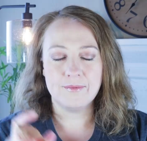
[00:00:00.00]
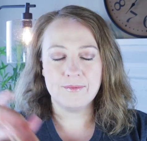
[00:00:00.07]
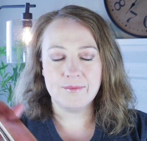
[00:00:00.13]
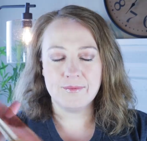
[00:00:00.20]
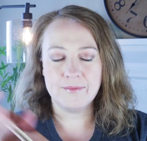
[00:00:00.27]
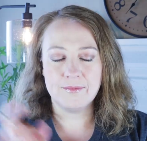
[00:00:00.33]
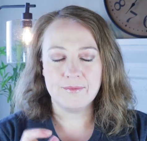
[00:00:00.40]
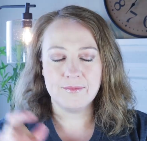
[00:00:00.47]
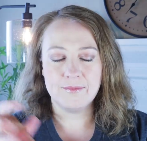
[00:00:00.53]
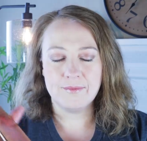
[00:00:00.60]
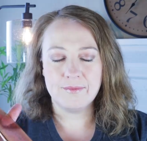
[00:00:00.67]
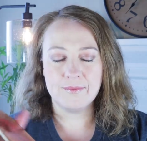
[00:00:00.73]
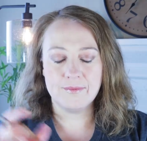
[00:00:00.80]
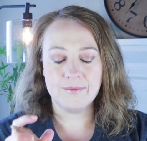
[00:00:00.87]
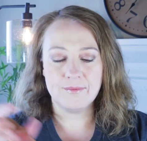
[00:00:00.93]

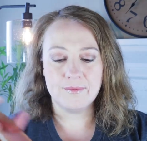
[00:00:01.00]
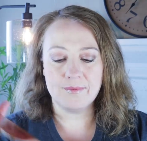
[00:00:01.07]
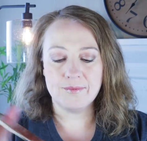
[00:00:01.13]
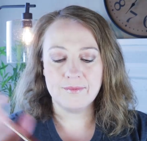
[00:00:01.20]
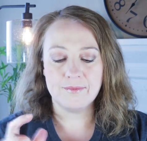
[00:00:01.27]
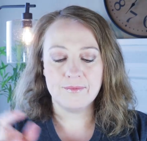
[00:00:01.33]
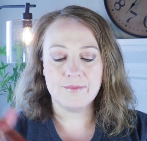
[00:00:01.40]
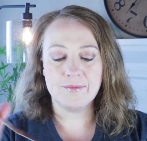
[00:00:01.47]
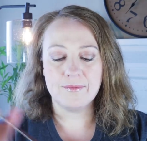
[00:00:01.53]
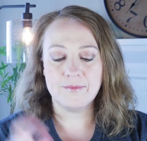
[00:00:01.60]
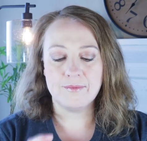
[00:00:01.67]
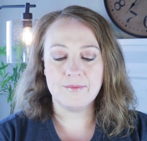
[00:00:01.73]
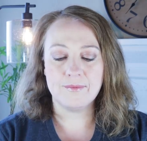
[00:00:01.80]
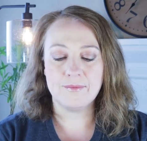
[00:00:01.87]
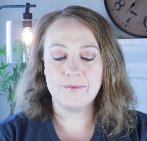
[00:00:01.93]

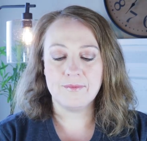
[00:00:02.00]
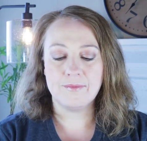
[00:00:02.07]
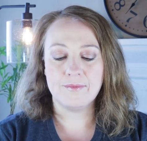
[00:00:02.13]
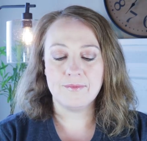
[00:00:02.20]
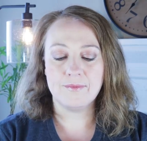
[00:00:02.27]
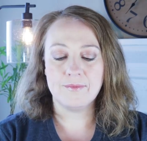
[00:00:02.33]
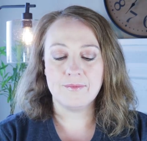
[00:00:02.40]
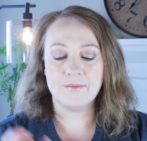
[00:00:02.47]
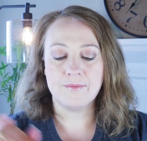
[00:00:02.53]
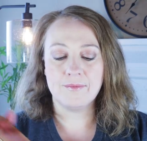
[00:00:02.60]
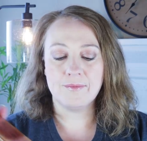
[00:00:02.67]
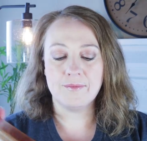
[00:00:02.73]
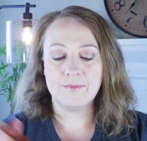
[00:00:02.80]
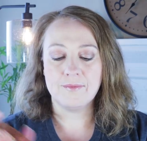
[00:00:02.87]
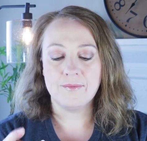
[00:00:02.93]

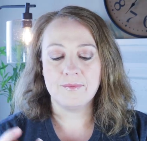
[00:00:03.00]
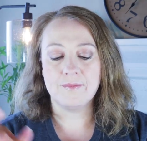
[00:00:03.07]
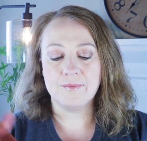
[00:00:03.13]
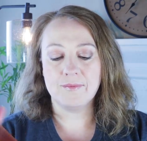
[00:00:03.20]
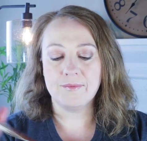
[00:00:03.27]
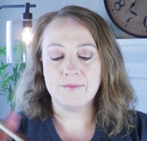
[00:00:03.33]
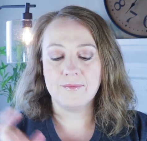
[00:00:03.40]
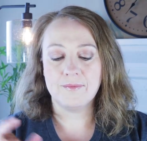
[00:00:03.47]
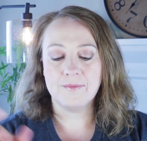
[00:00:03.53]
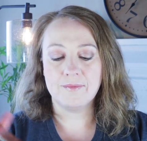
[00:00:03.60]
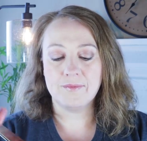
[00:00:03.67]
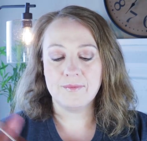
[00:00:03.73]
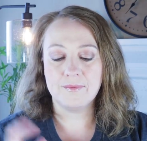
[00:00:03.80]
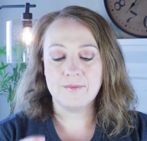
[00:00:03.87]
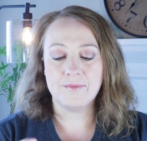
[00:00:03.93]

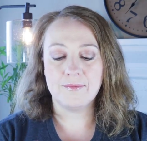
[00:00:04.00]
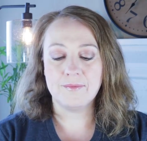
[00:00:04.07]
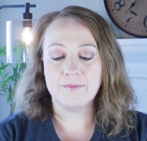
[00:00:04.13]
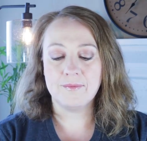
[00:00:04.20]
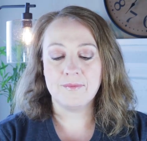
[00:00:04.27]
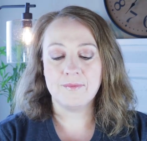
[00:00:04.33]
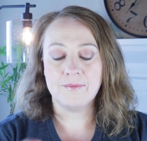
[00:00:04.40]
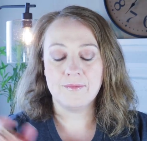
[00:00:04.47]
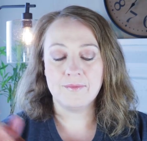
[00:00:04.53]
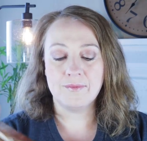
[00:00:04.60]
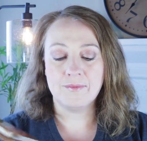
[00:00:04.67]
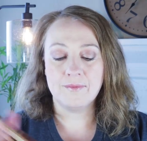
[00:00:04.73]
(silence)